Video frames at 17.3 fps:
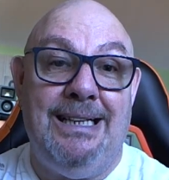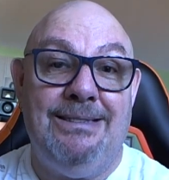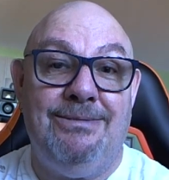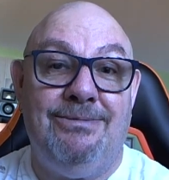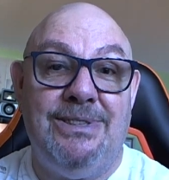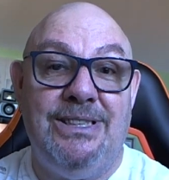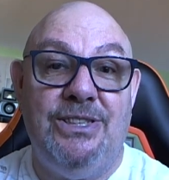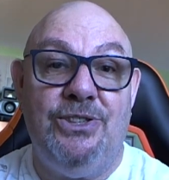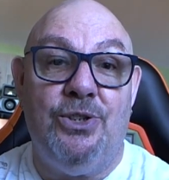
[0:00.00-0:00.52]

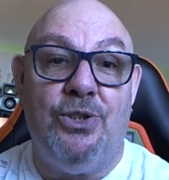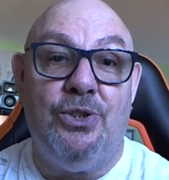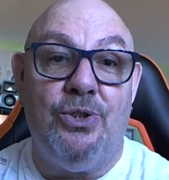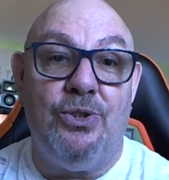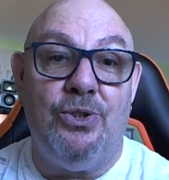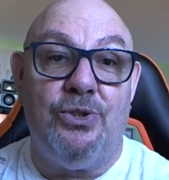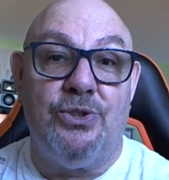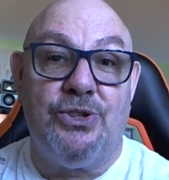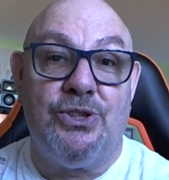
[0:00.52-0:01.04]
when your
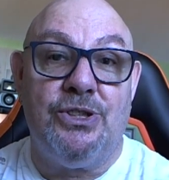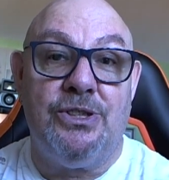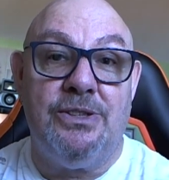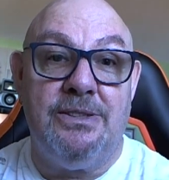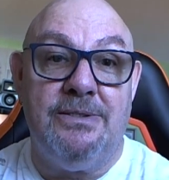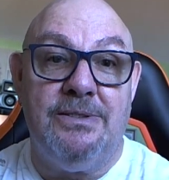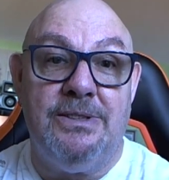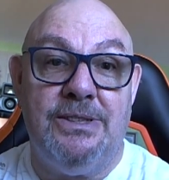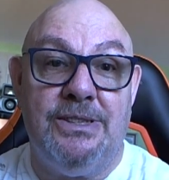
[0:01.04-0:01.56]
horse
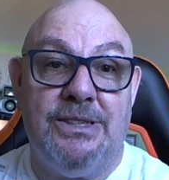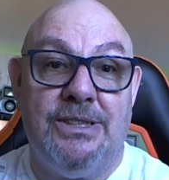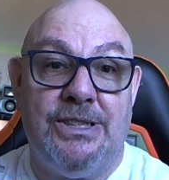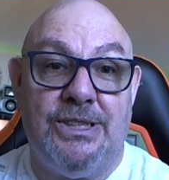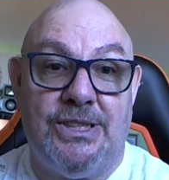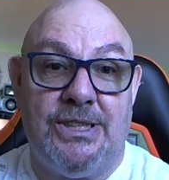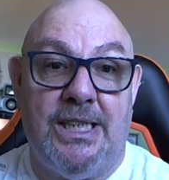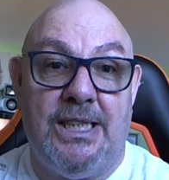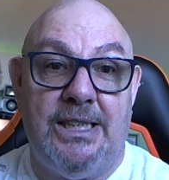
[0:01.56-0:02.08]

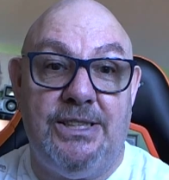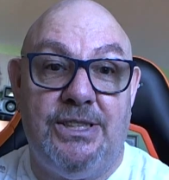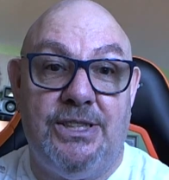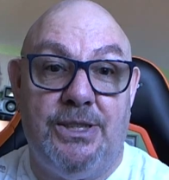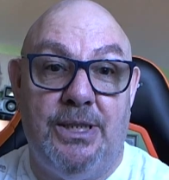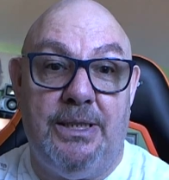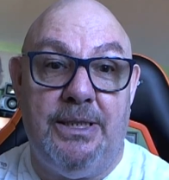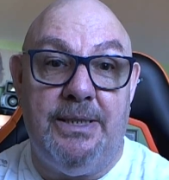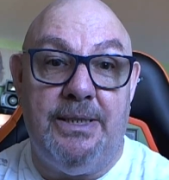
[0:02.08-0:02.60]
decides
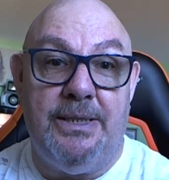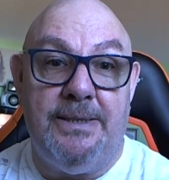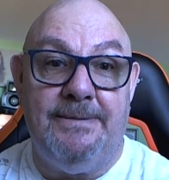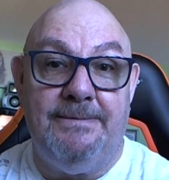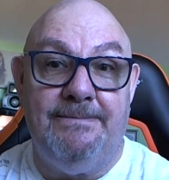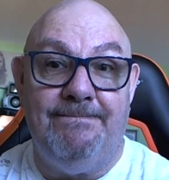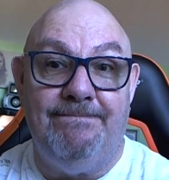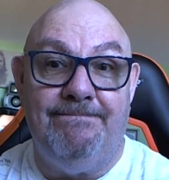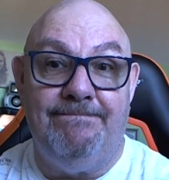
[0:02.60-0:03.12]
to
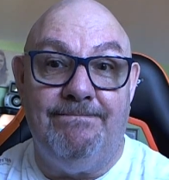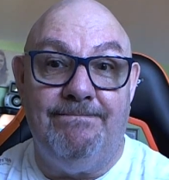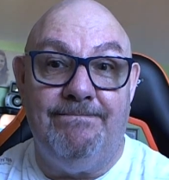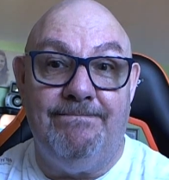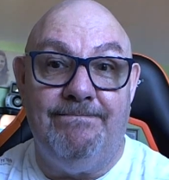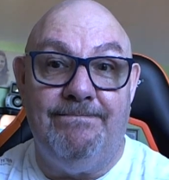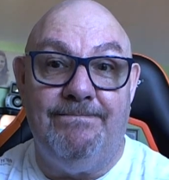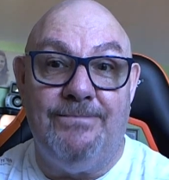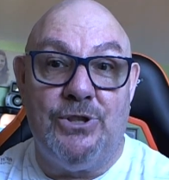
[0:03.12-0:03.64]

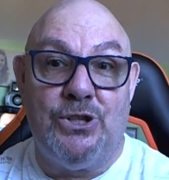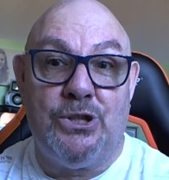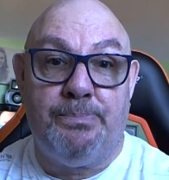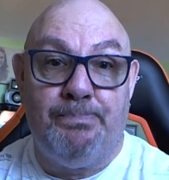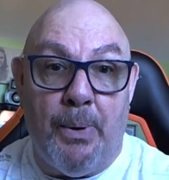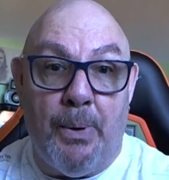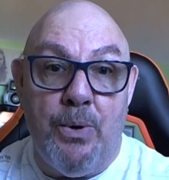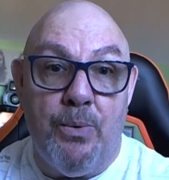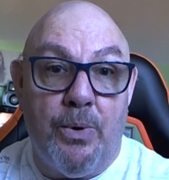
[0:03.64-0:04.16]

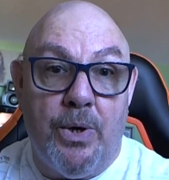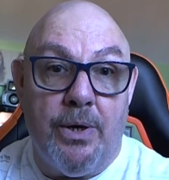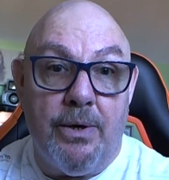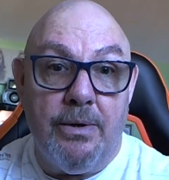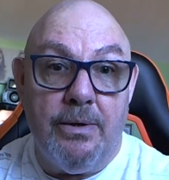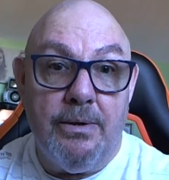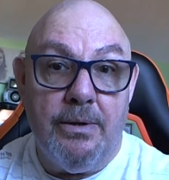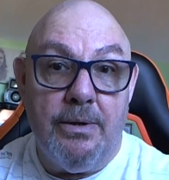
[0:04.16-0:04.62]
spook,